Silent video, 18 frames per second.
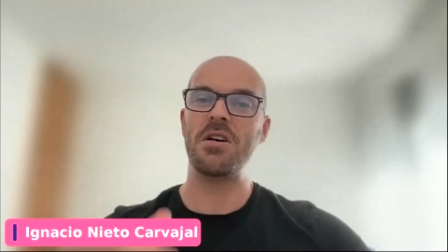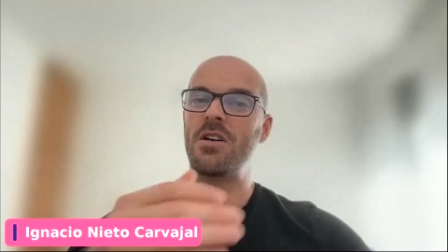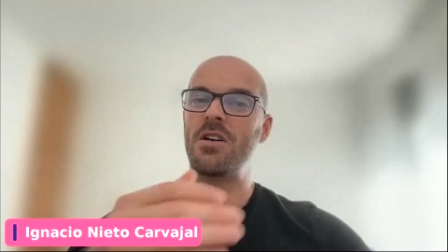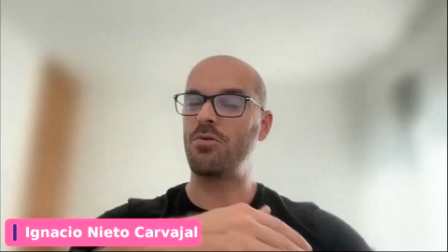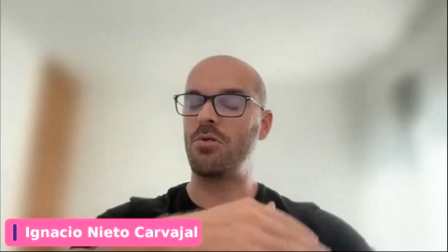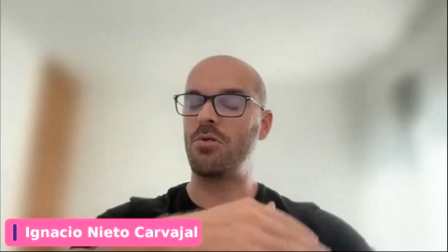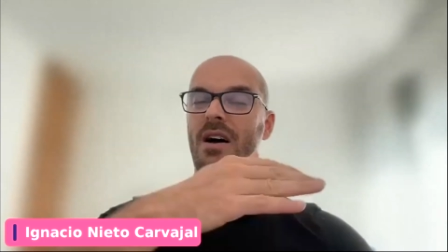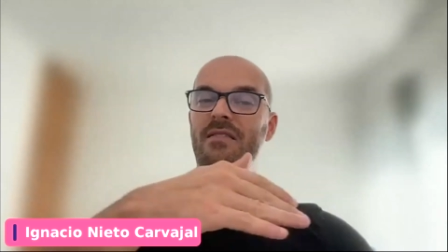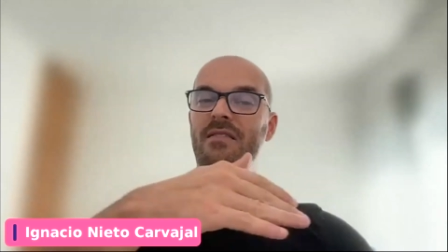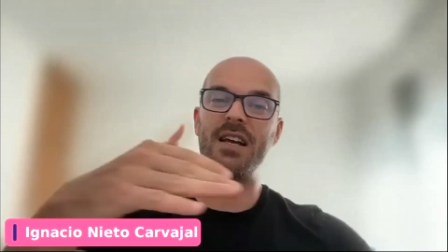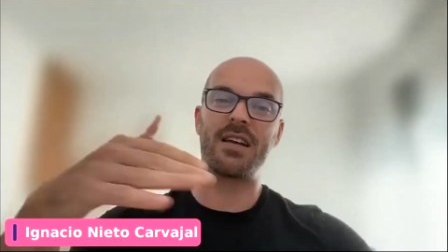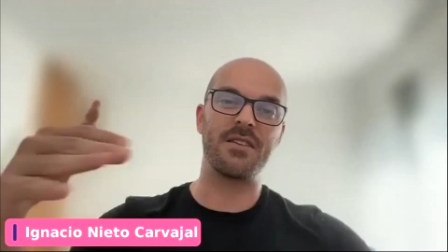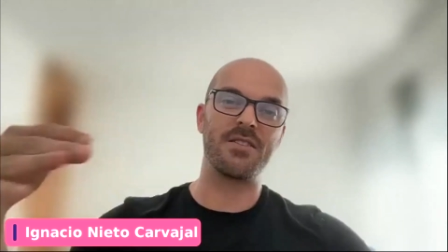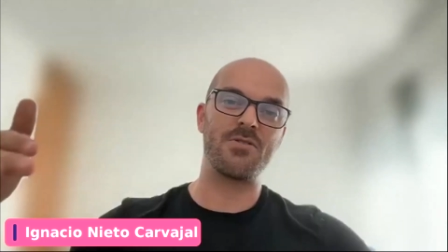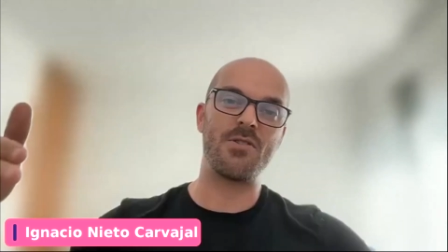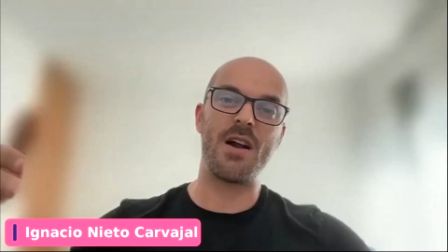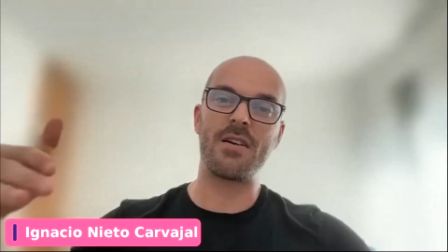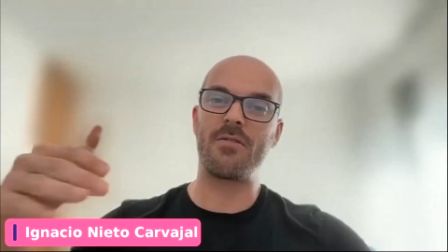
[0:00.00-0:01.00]
to have like a
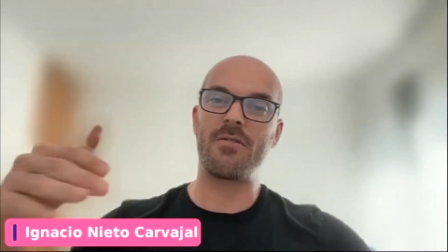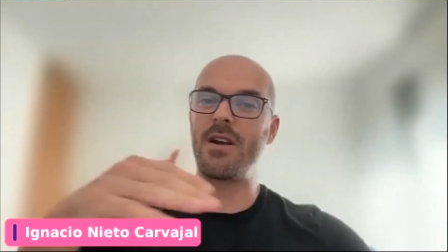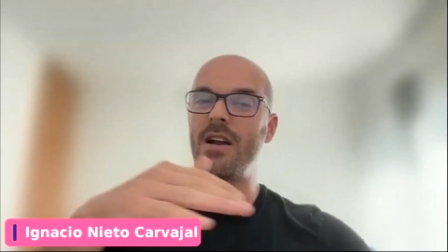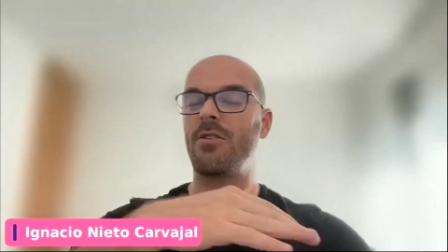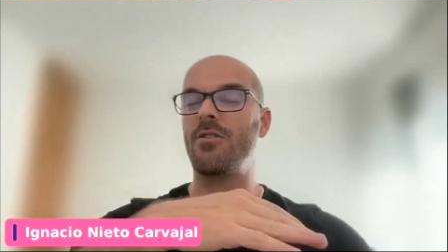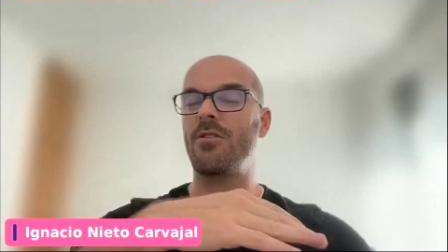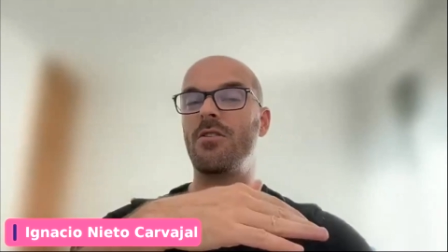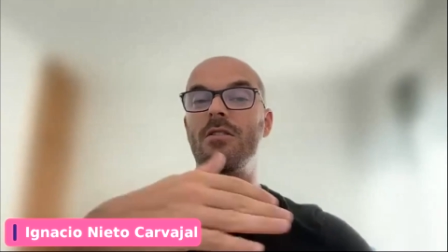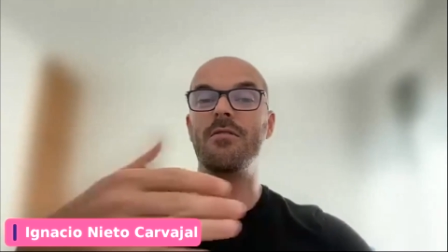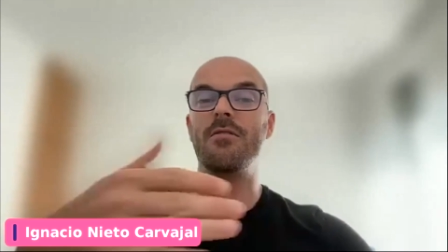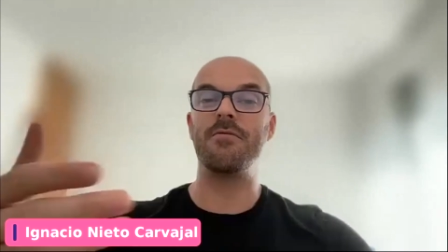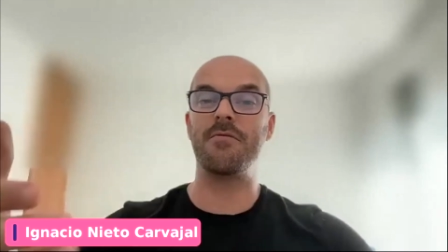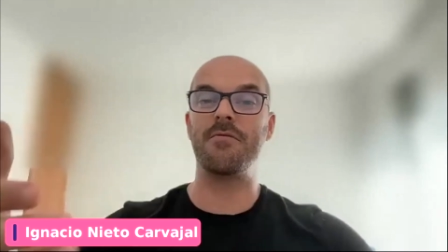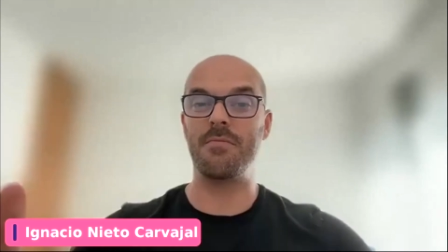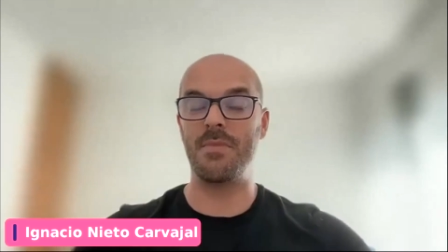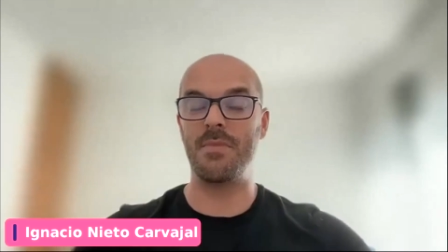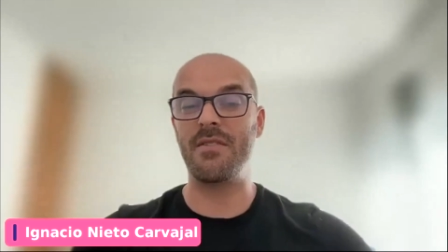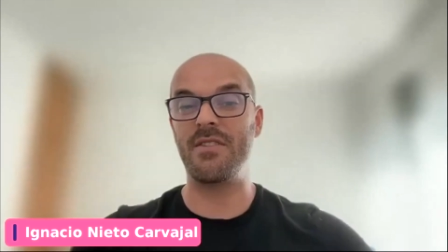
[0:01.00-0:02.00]
track record of
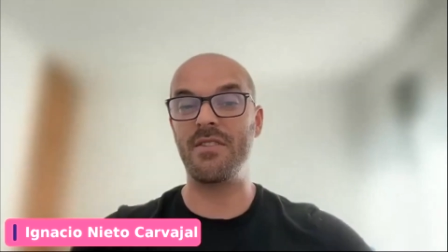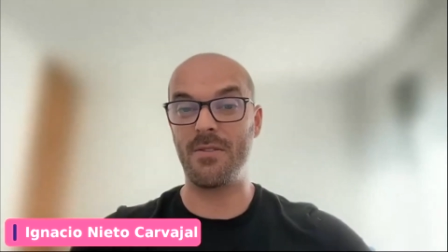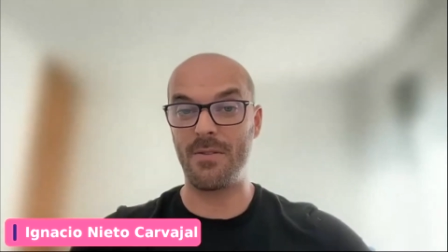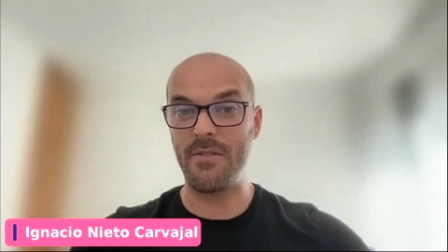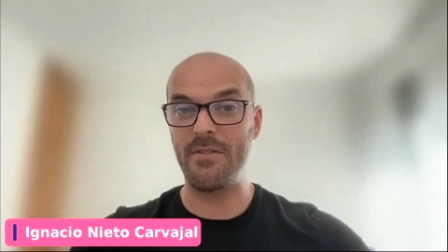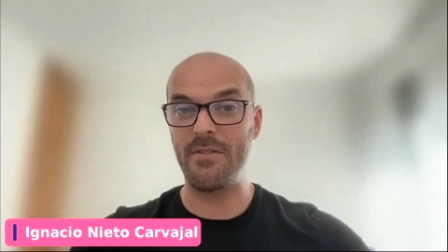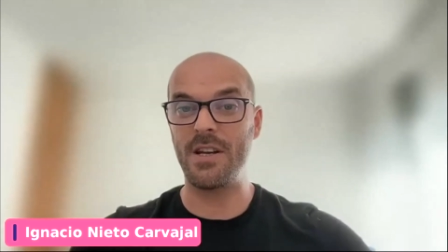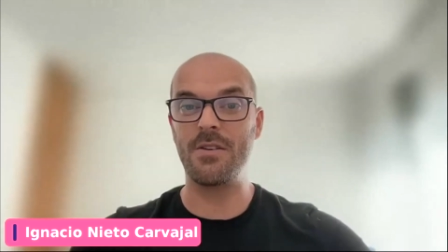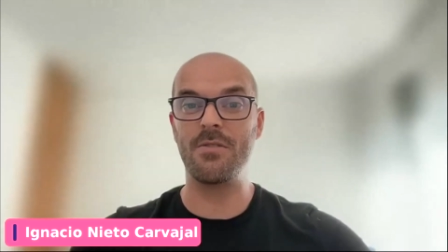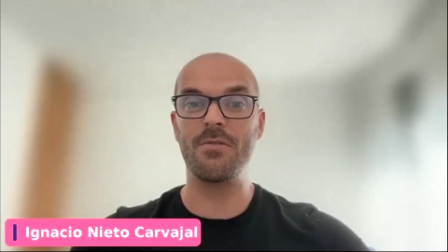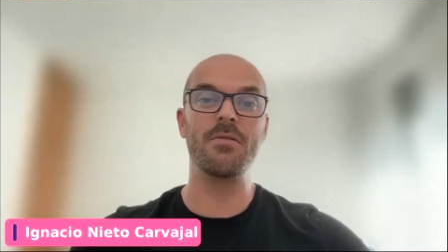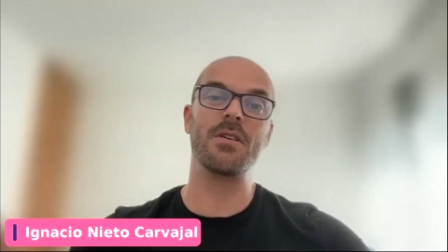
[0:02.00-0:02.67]
maybe revenue